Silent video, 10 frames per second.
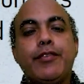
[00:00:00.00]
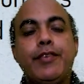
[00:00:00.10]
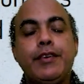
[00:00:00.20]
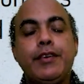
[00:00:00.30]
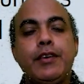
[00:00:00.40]

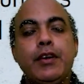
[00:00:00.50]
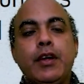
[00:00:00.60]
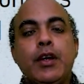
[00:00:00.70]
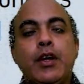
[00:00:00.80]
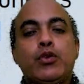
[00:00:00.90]
So
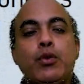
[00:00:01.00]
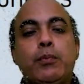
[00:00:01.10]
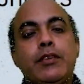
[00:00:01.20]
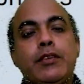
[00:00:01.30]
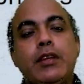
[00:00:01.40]
basically in
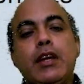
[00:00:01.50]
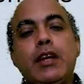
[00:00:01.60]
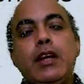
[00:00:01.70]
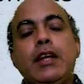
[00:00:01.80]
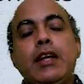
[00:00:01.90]

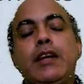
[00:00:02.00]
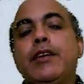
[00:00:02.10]
regression, we